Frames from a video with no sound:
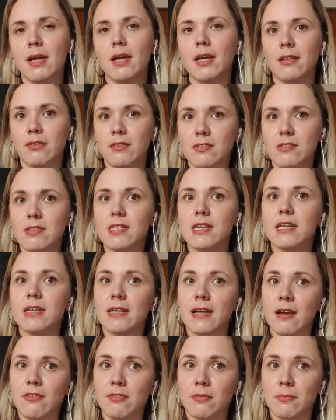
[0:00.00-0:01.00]
industry and
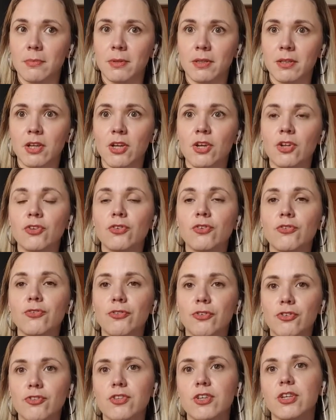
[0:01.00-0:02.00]
government to
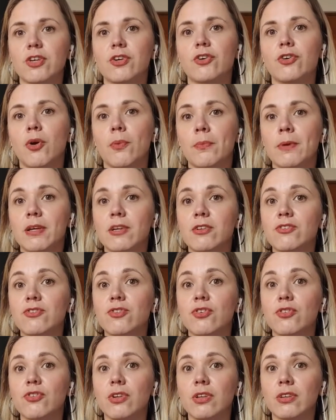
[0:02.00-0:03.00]
foster economic and
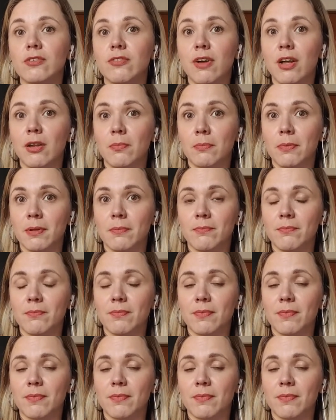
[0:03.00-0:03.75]
social development.